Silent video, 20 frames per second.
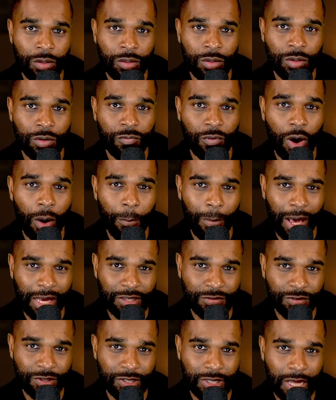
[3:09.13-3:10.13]
you've got Max
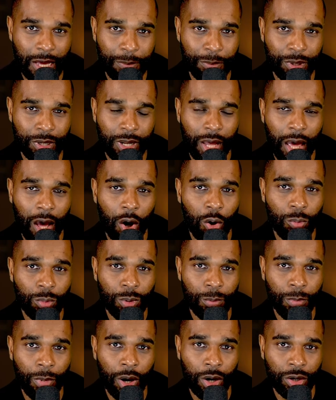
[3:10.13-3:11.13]
Verstappen, Helmut
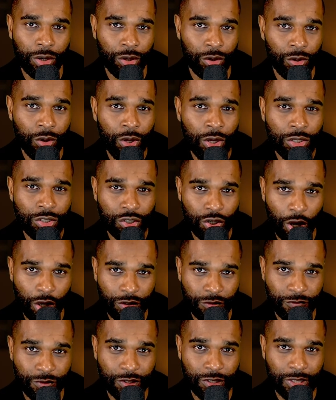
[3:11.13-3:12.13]
Marko,
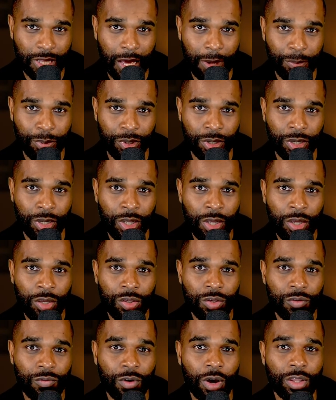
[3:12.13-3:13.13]
Jost Verstappen.
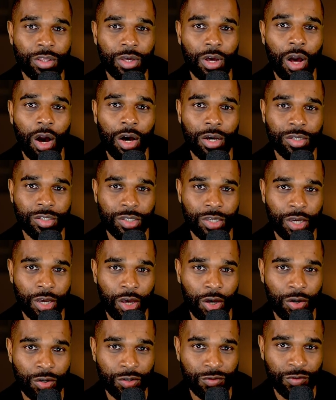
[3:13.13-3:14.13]
You've got the guys and
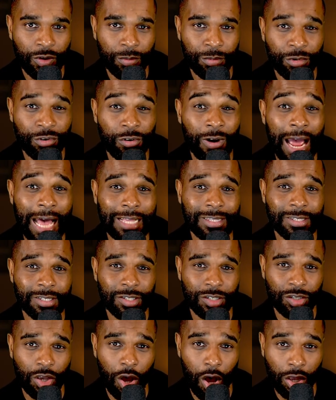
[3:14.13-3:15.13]
girls from
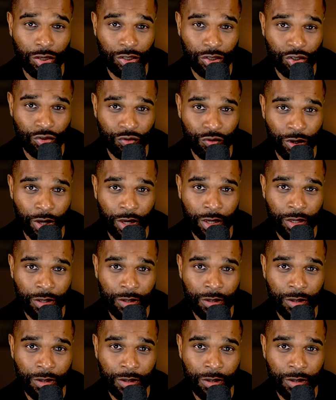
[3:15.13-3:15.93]
Graz, Austria,